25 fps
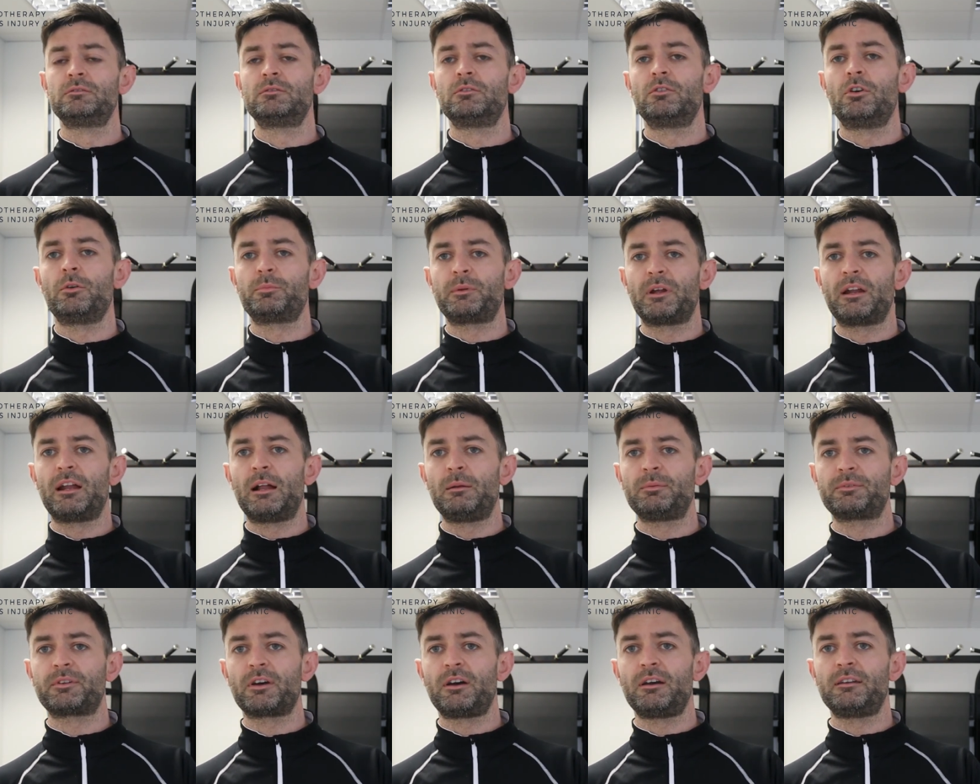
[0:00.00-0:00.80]
Hope that
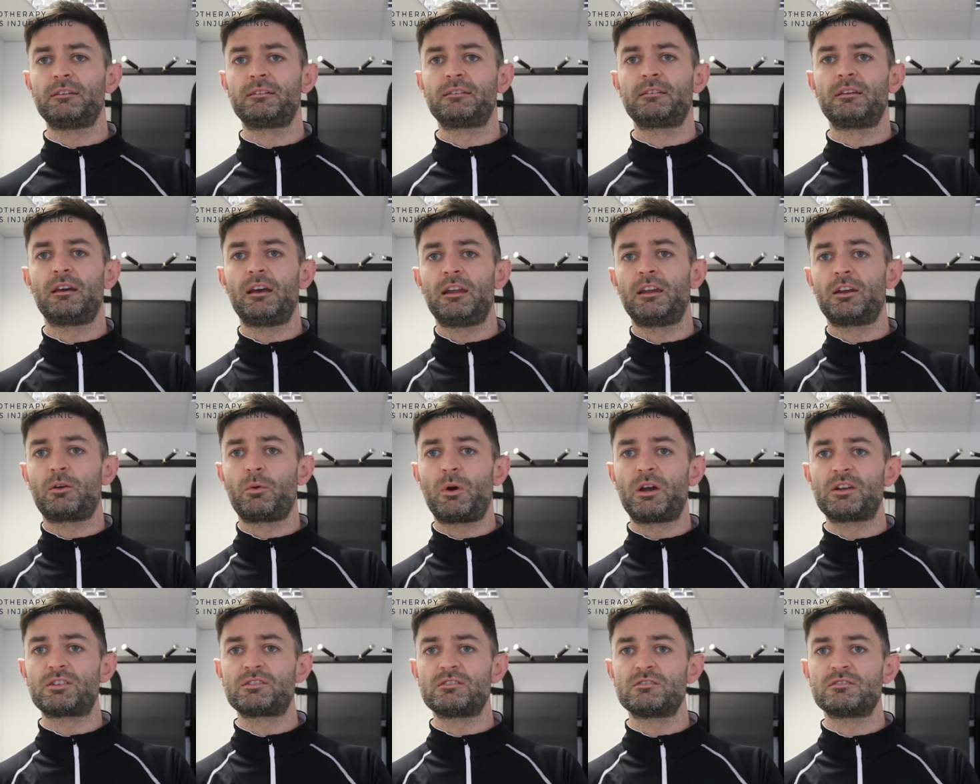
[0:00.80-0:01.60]
helps, guys. Any
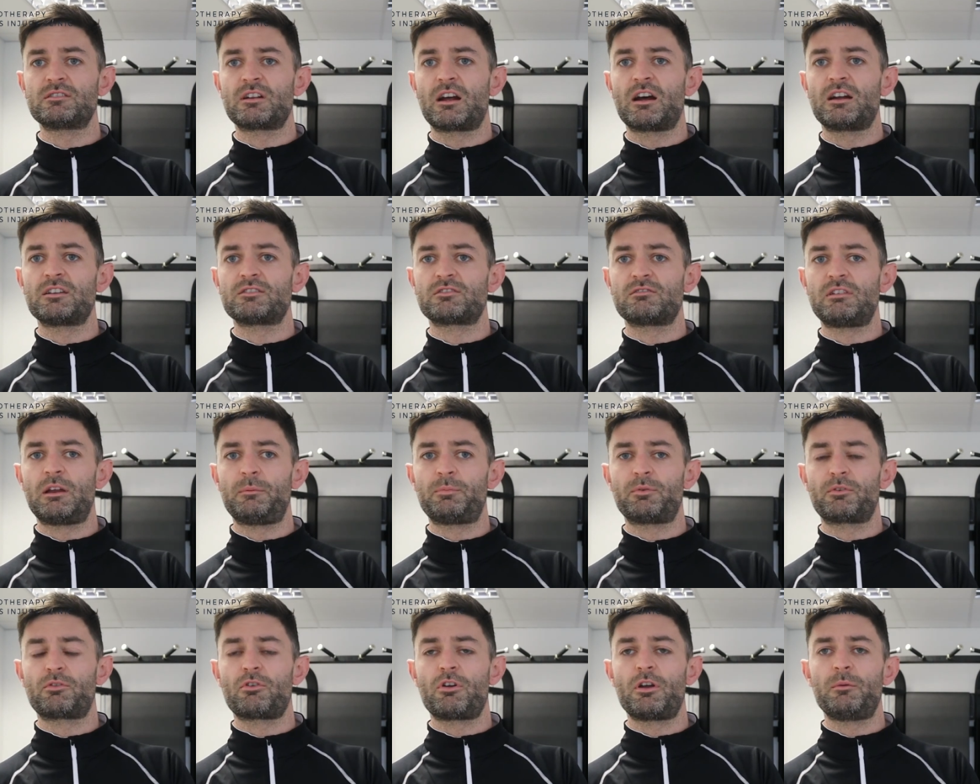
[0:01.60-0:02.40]
questions regards to
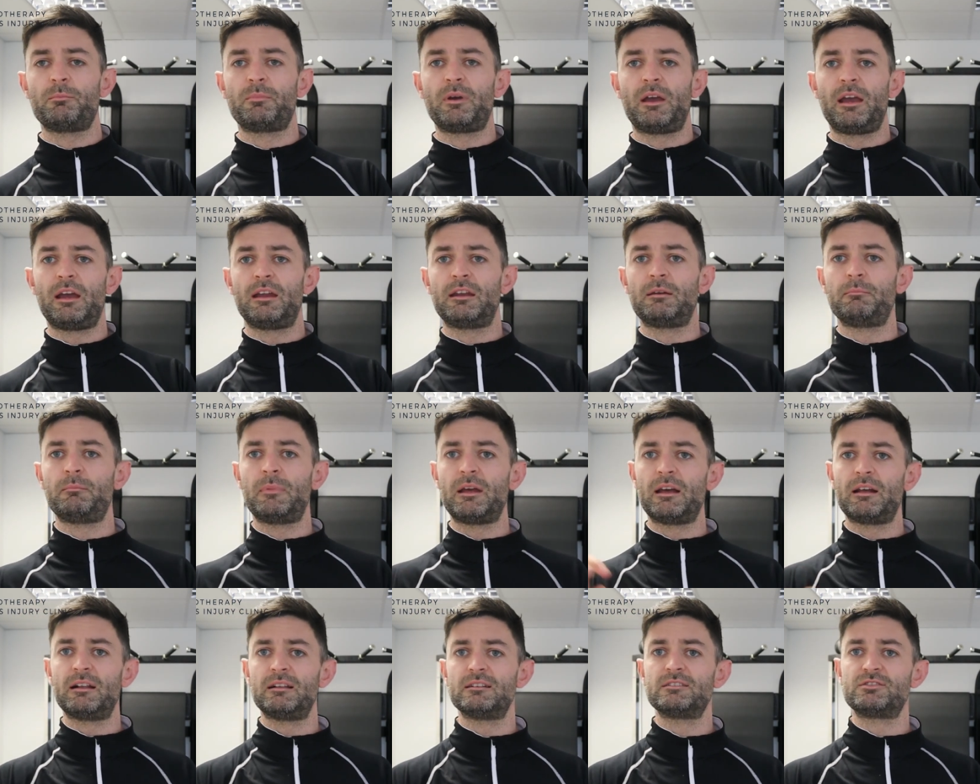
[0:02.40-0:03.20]
hip or groin pain in
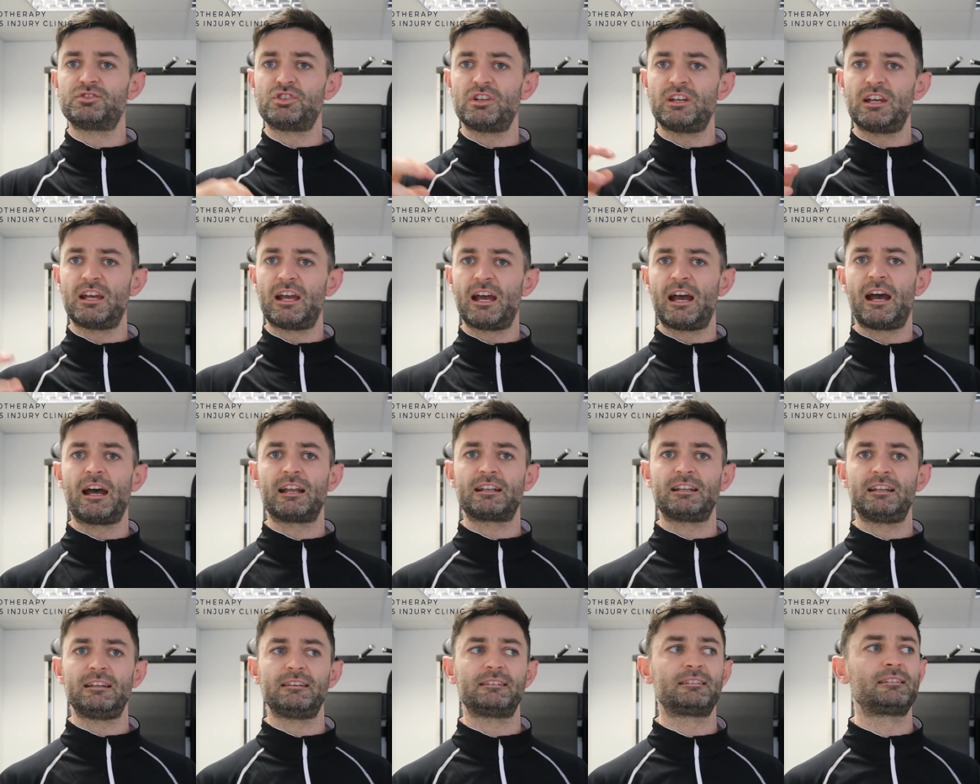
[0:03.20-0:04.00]
male GAA
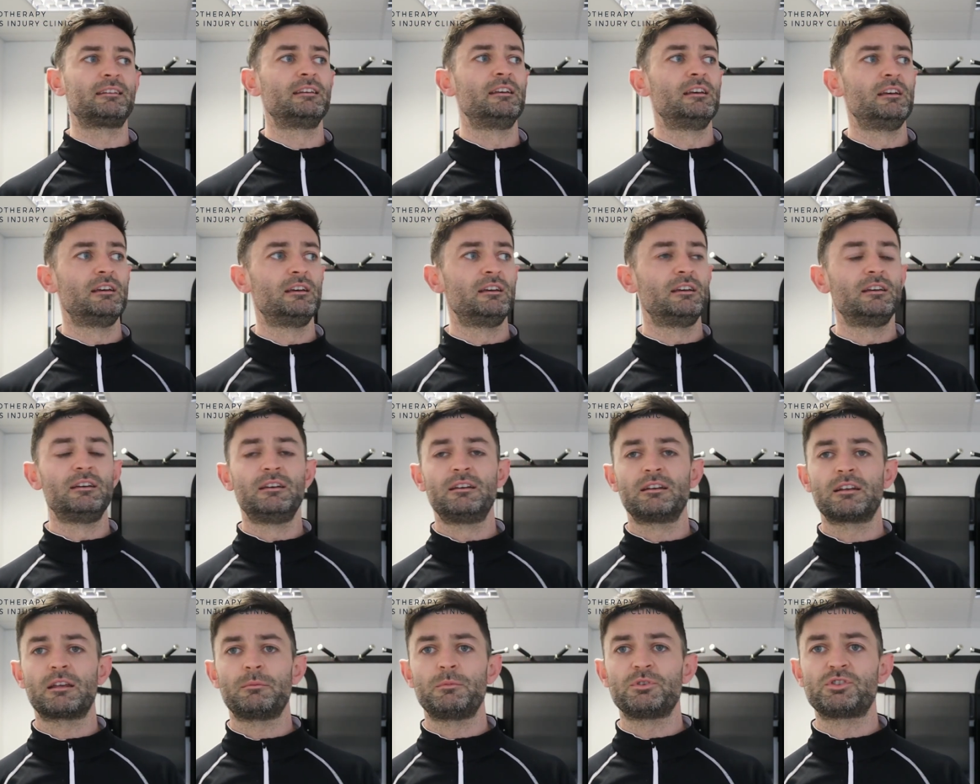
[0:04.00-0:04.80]
athletes,
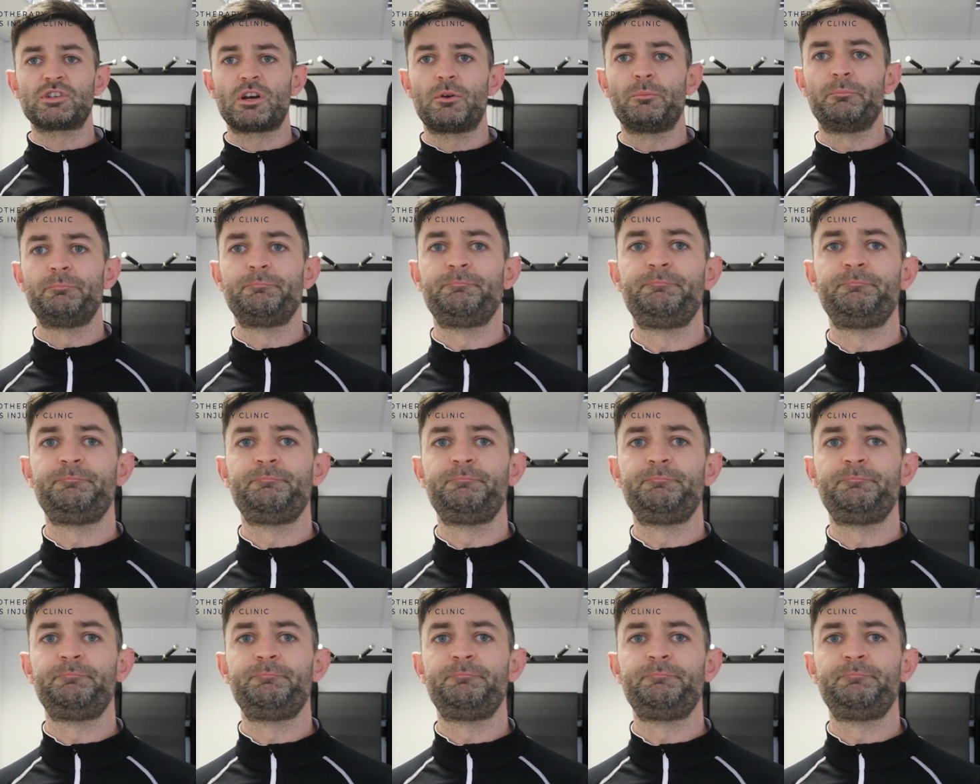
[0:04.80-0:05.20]
give me a shout.